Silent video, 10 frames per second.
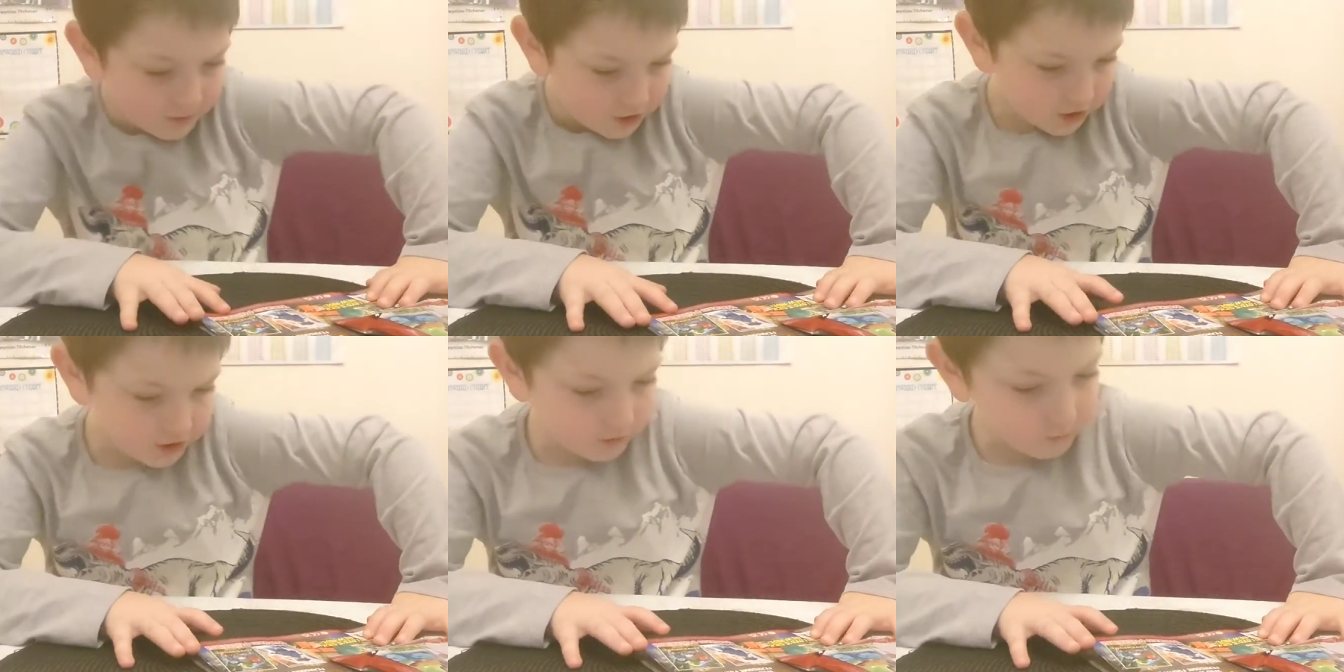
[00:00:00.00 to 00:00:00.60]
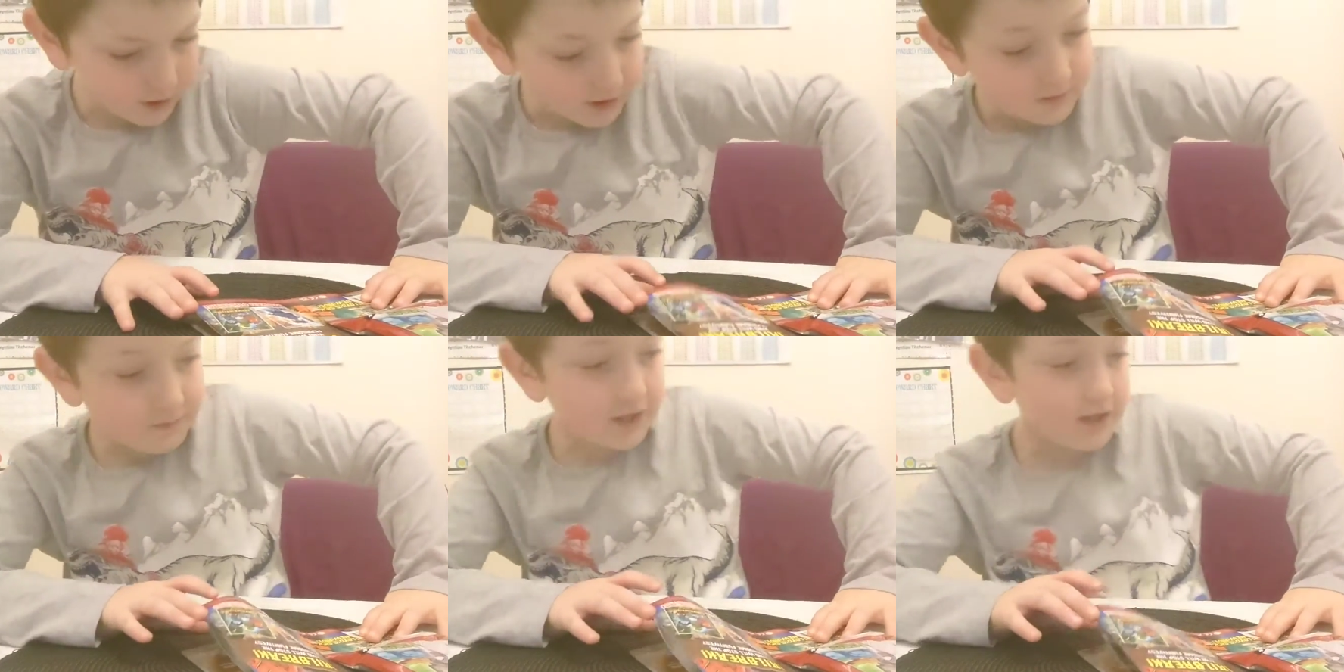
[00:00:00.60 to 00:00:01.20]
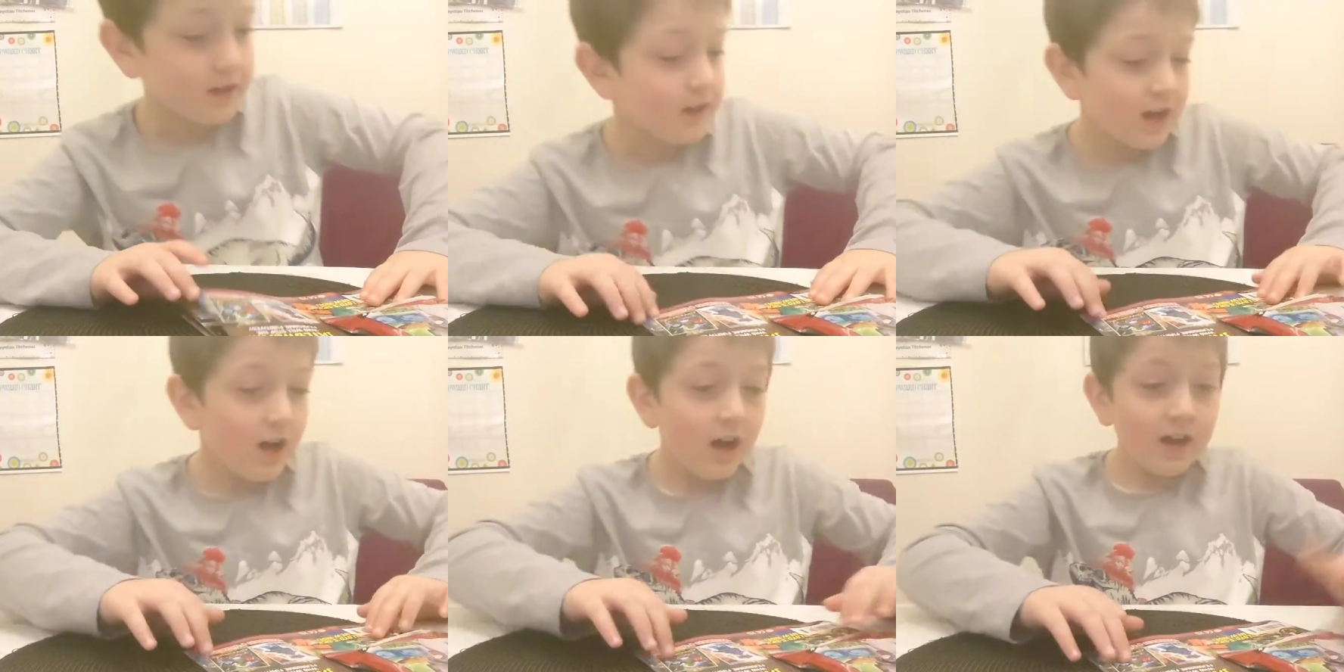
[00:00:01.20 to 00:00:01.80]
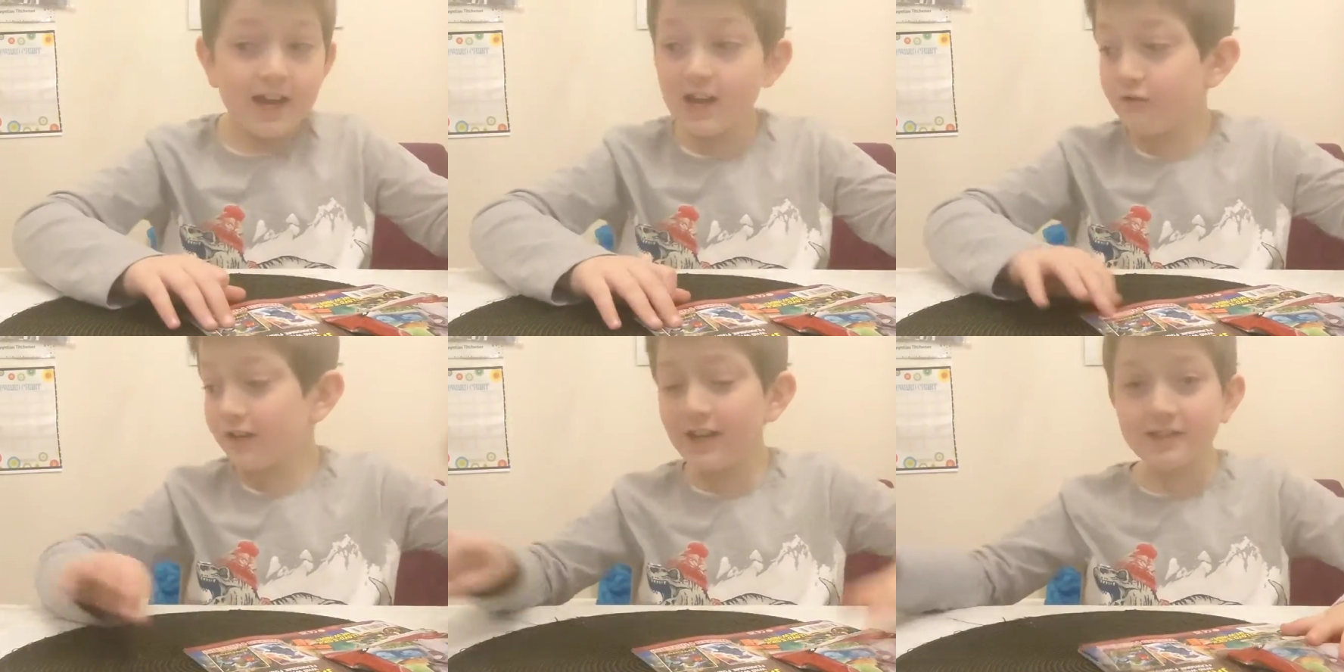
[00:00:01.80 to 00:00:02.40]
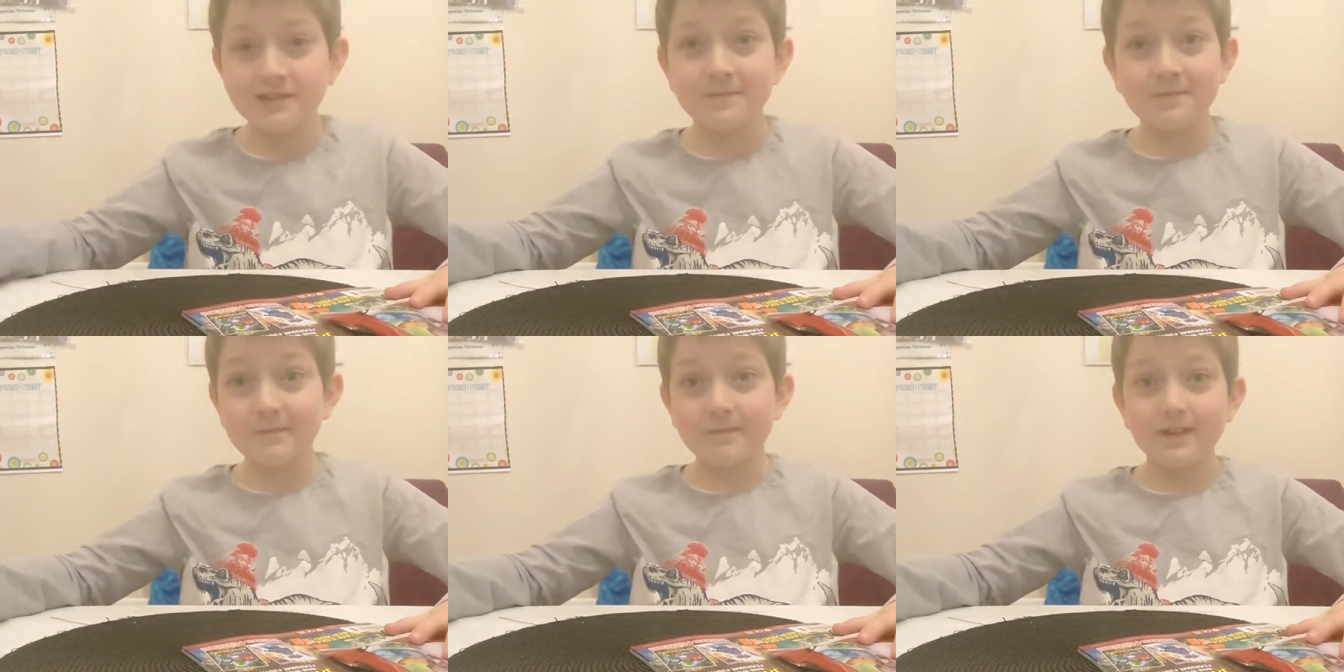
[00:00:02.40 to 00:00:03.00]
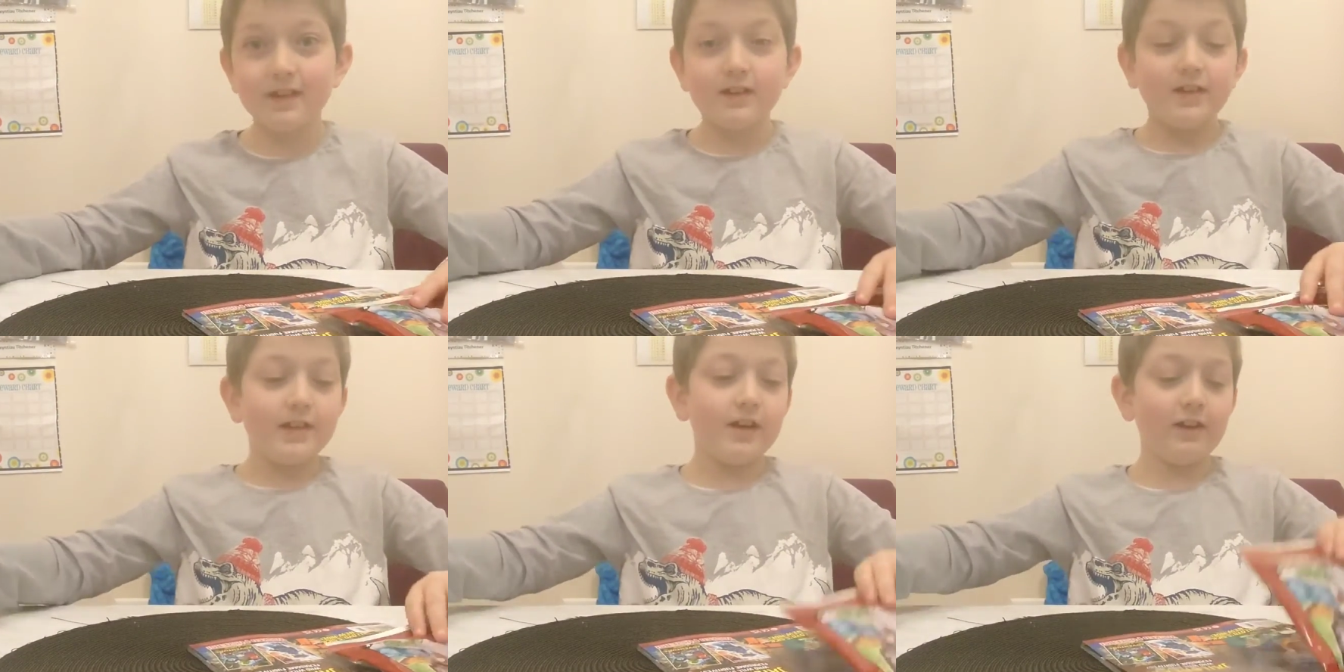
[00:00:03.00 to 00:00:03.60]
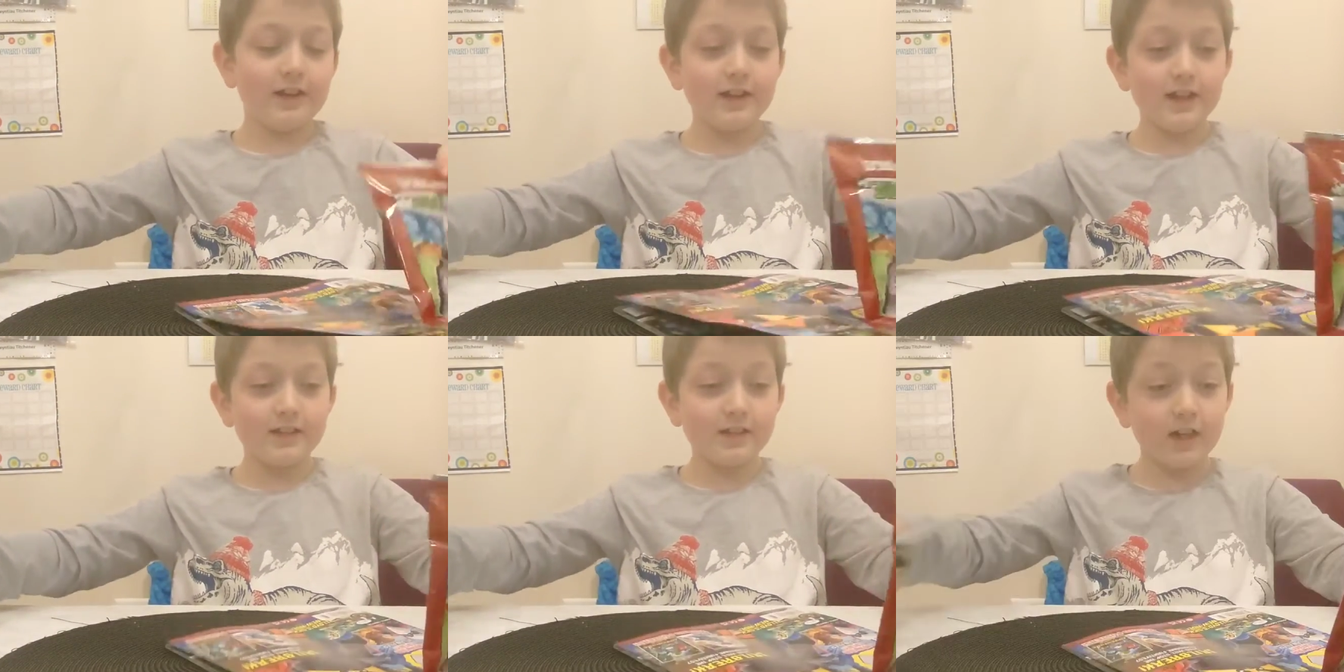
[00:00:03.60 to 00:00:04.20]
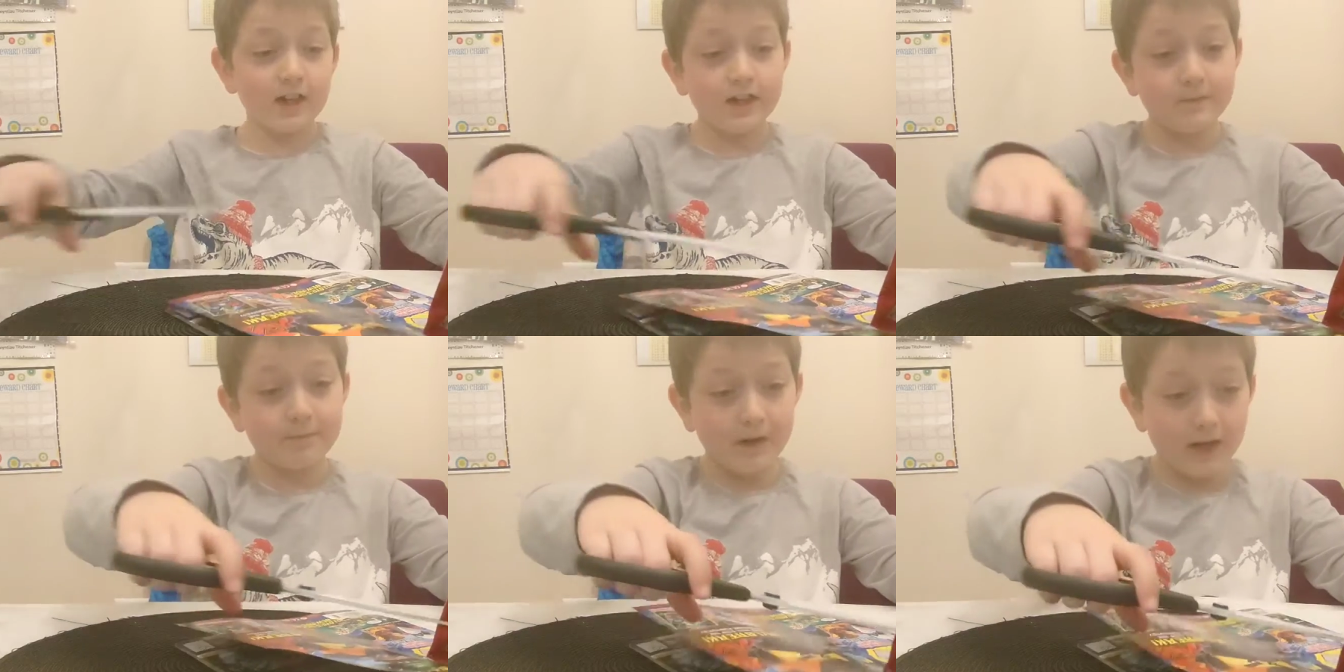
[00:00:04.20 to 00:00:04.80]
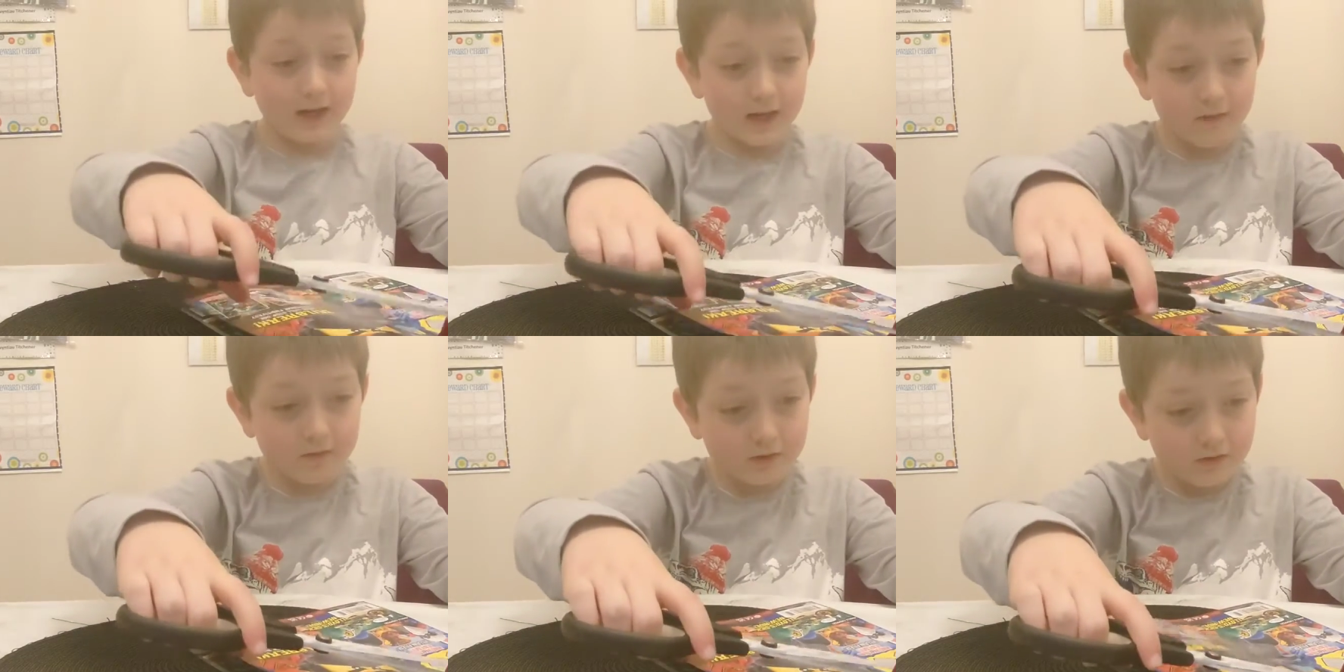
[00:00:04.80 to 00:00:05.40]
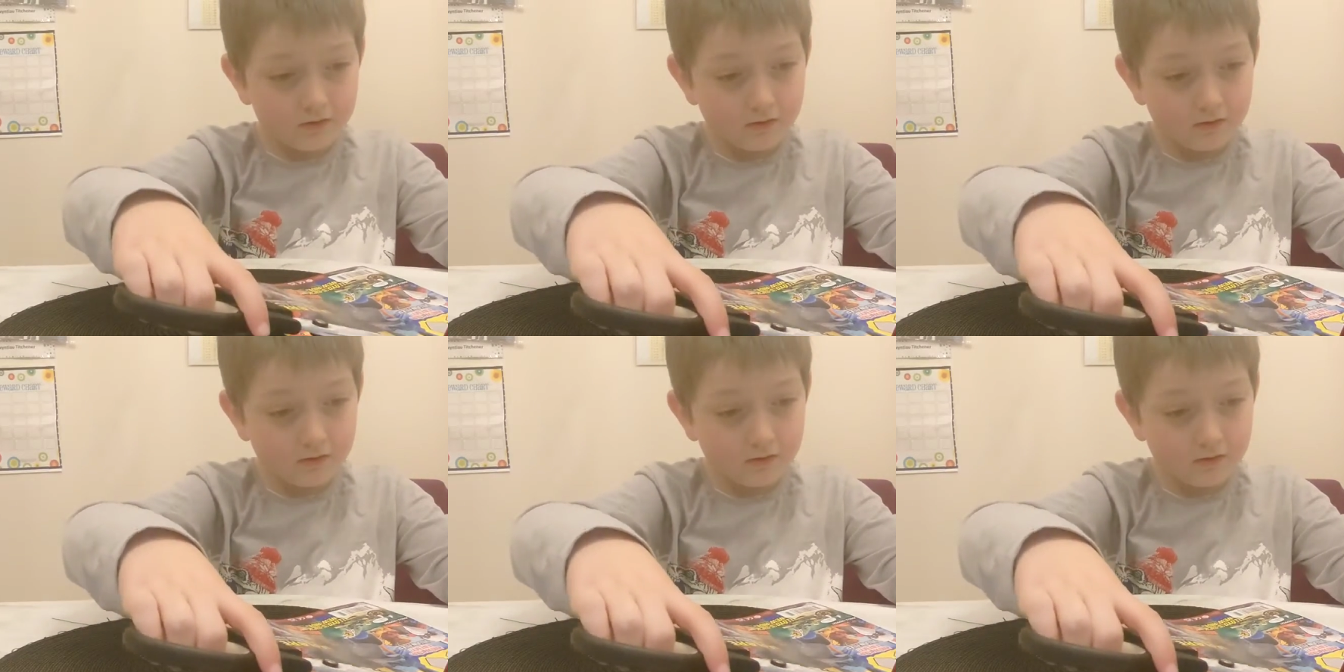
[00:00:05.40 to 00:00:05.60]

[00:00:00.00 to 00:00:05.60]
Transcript: Spinjitzu ones, but here he is. Now then, let's cut this bag out.